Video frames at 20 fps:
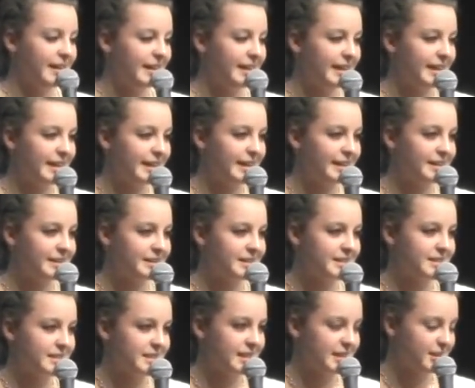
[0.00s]
and
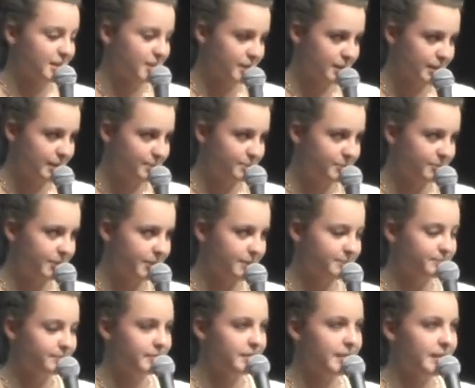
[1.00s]
stand on top of
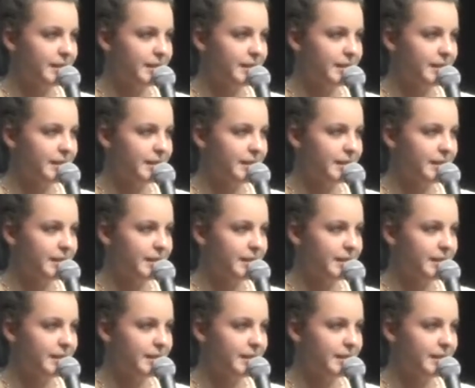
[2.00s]
it